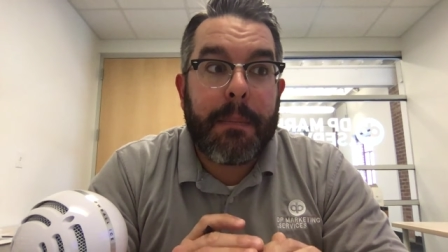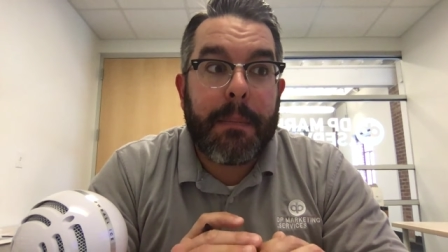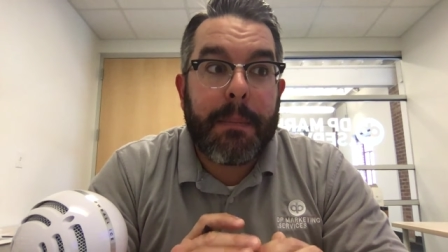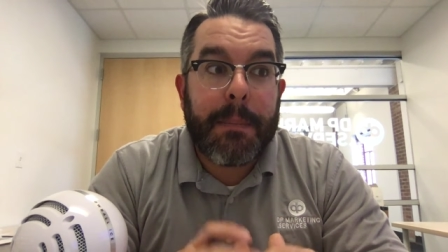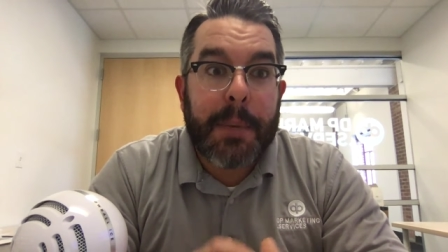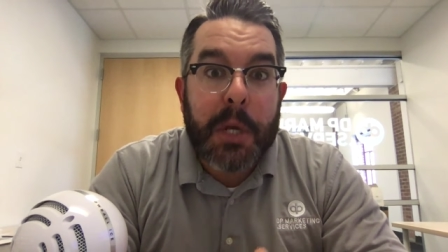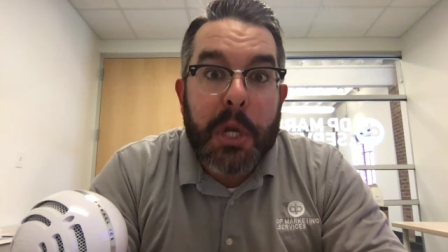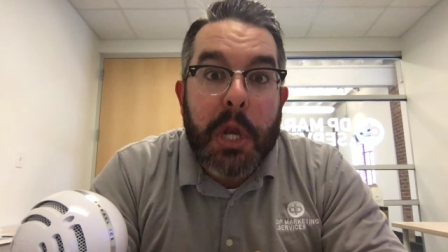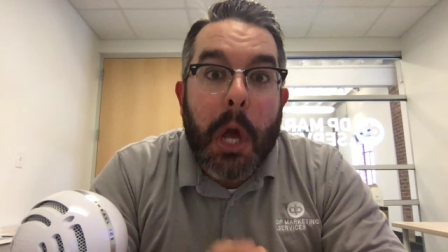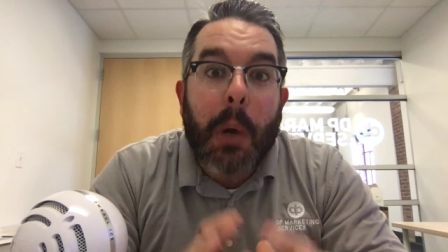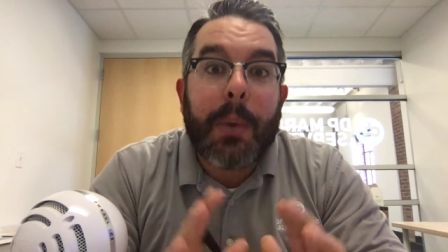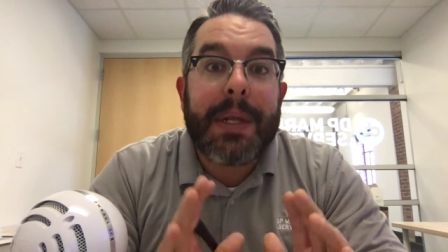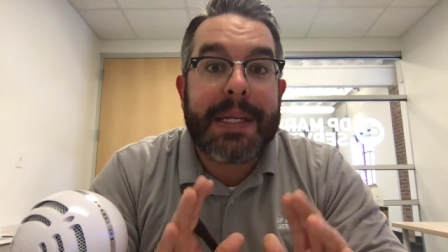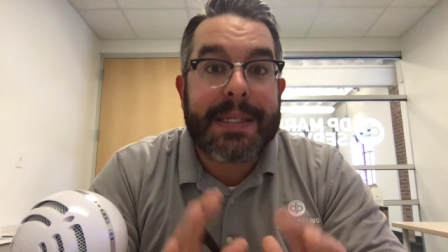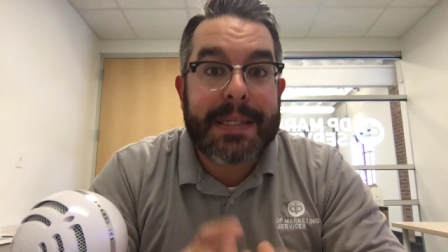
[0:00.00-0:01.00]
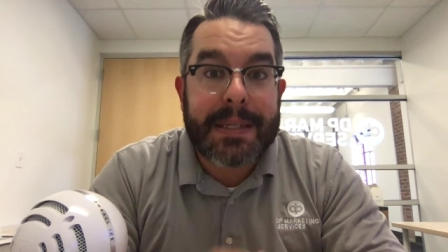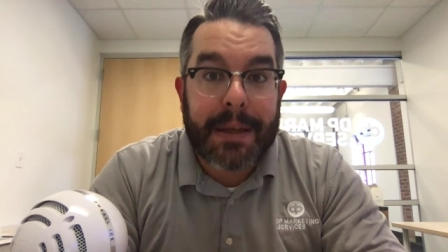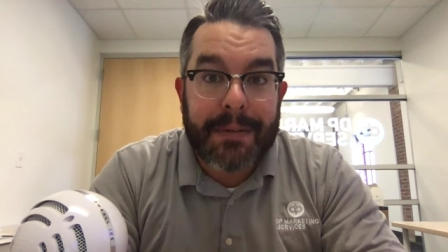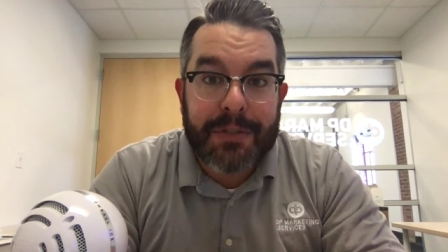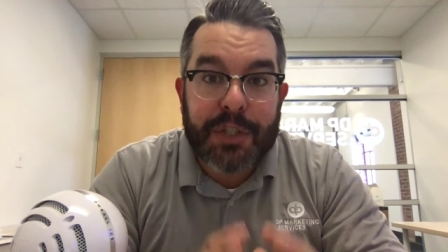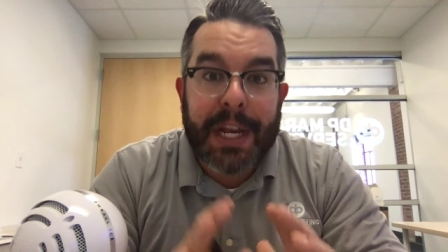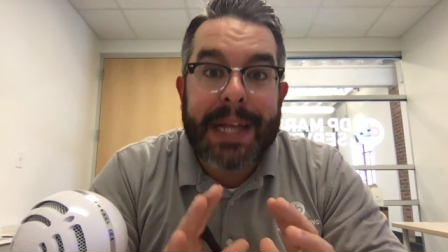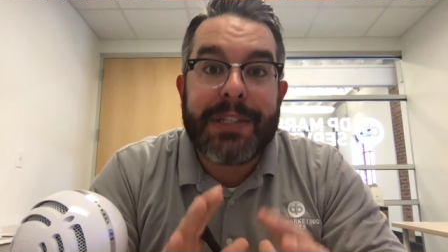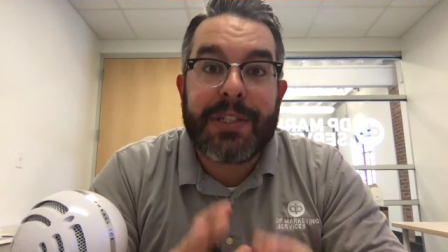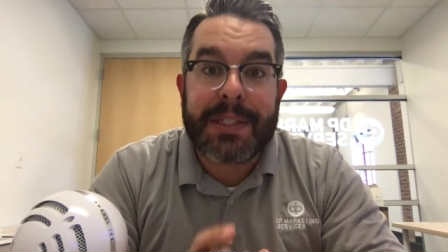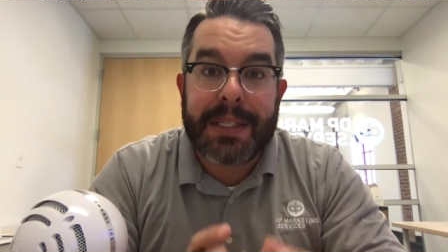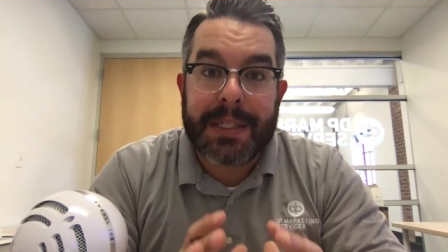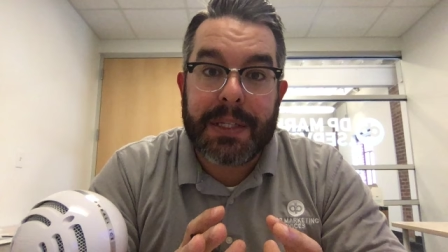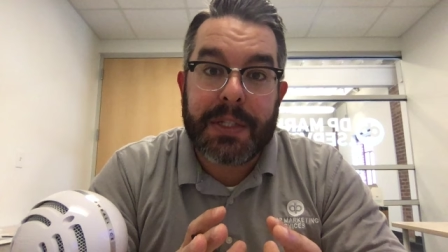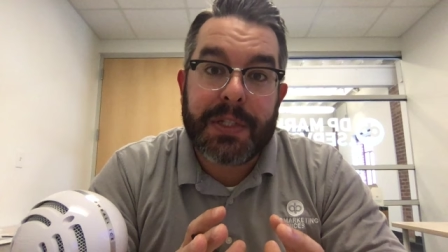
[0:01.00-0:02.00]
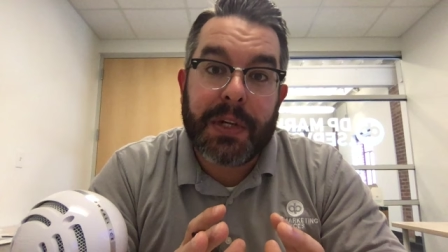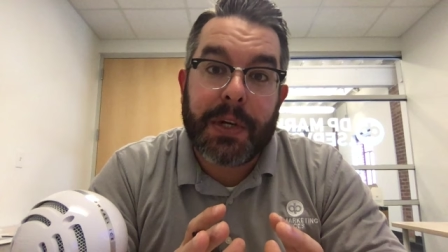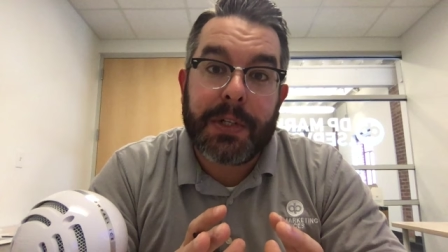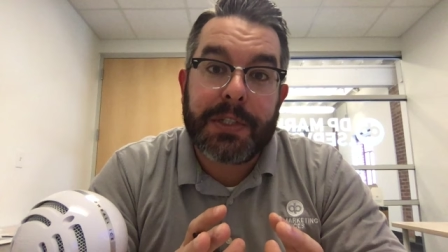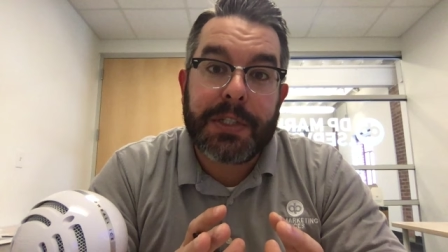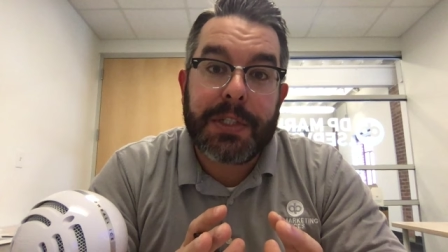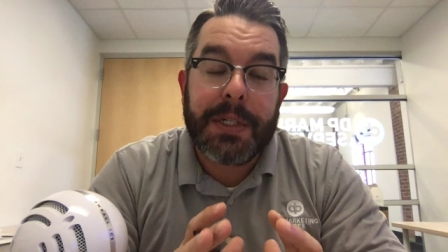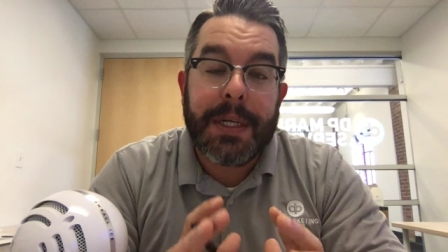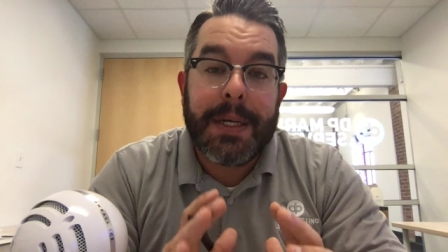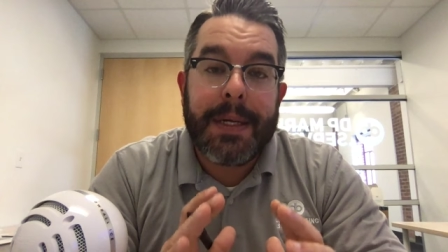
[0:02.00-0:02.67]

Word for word: notice of changes in the search,